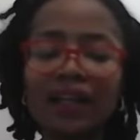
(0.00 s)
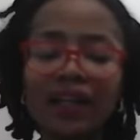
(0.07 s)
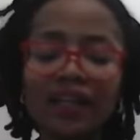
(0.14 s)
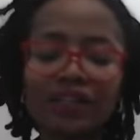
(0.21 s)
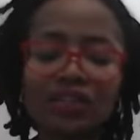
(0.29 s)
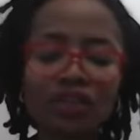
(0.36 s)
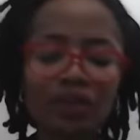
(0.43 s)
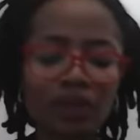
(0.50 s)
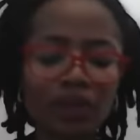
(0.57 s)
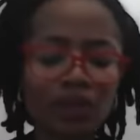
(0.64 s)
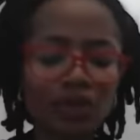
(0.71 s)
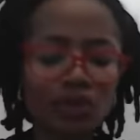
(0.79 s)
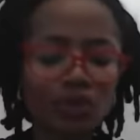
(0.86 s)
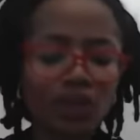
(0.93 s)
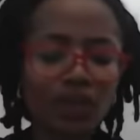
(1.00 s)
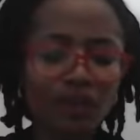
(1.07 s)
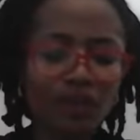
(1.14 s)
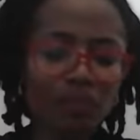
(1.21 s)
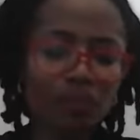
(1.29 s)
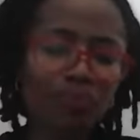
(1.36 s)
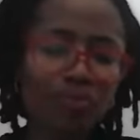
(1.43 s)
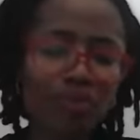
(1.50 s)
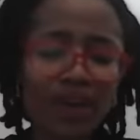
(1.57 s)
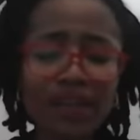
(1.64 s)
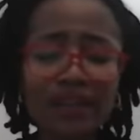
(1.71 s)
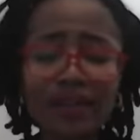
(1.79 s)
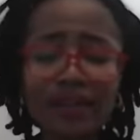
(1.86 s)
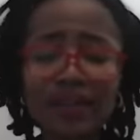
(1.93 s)
Let's just begin to give Him
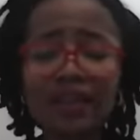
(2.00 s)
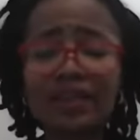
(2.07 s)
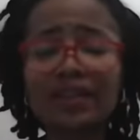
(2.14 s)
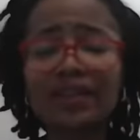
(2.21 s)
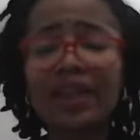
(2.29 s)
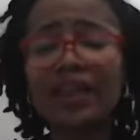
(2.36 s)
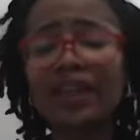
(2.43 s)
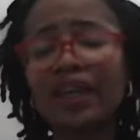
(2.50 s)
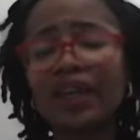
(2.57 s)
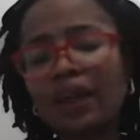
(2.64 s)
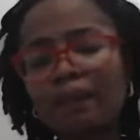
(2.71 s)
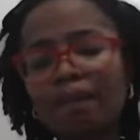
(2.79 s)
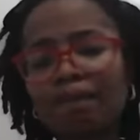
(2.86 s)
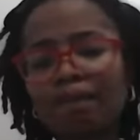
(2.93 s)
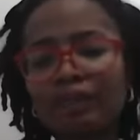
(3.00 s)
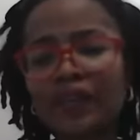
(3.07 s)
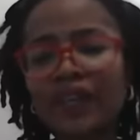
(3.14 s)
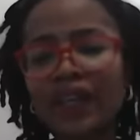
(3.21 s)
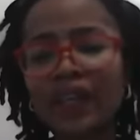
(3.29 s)
praise. Let's thank Him.